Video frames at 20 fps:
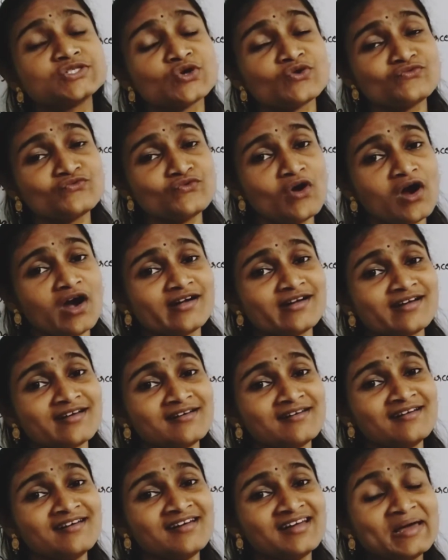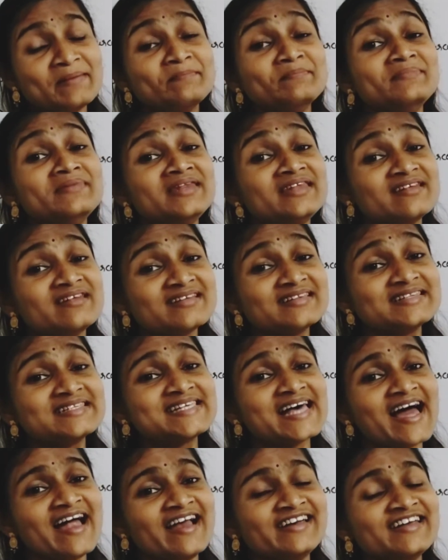of what? Minerals
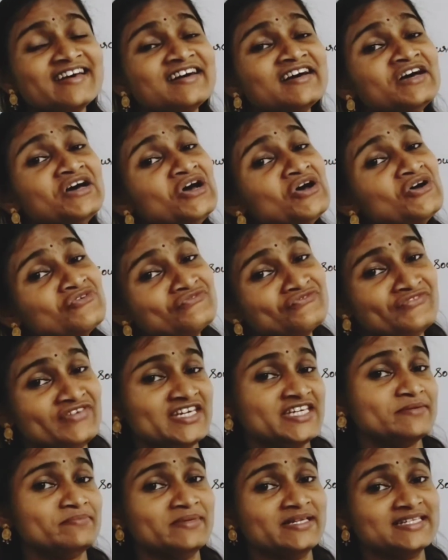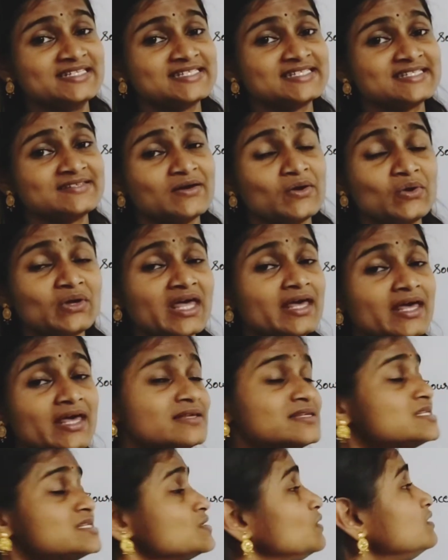and vitamins. Okay,
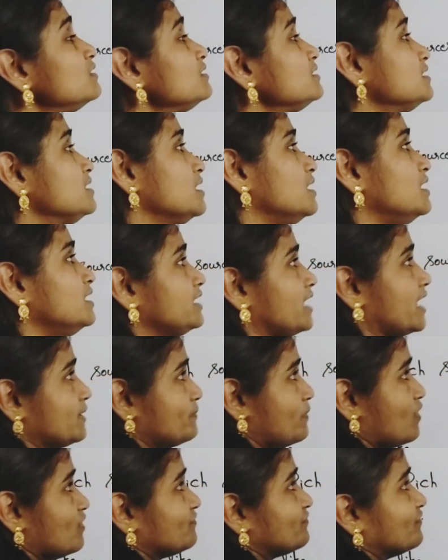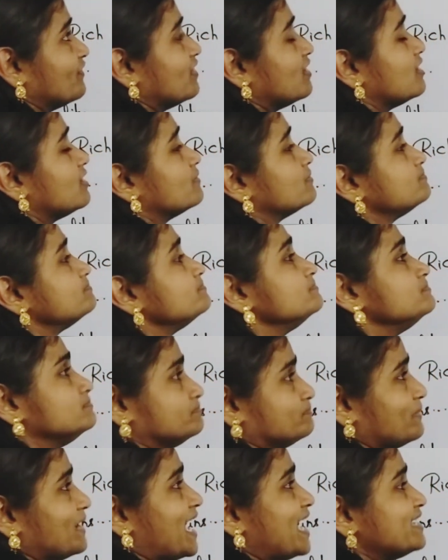so third type of
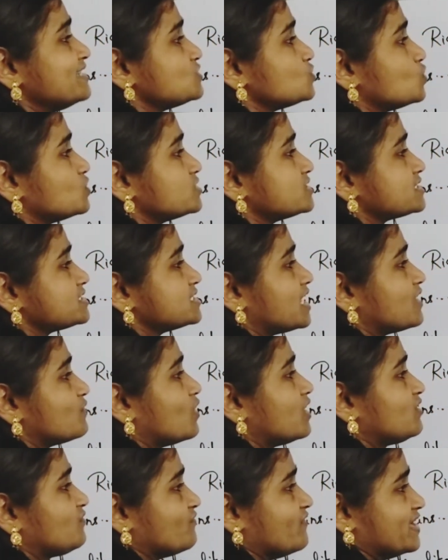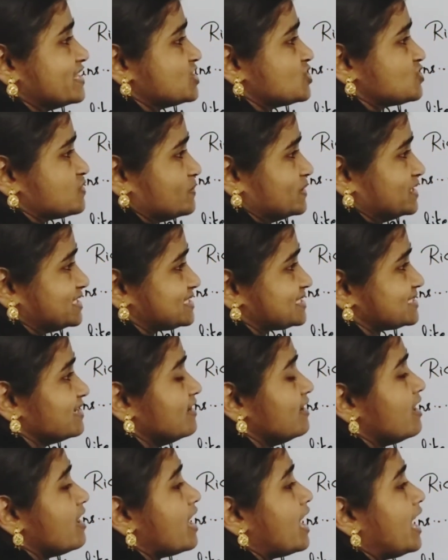plant sources are what? Vegetables.
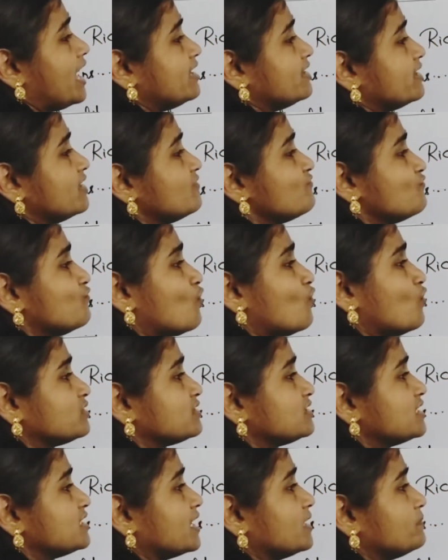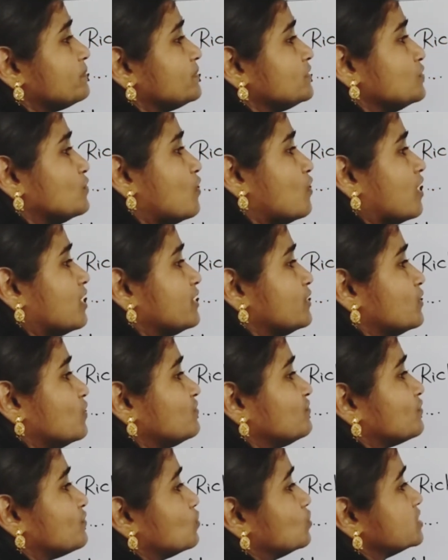And then fourth type, you all know,
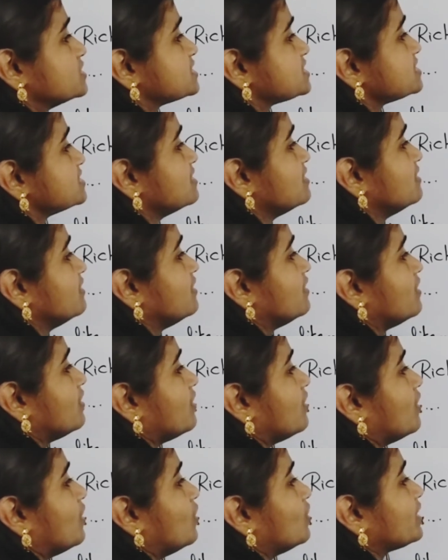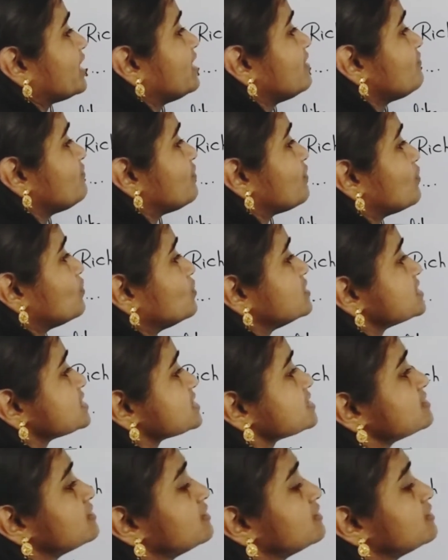fruits. Okay, fruits.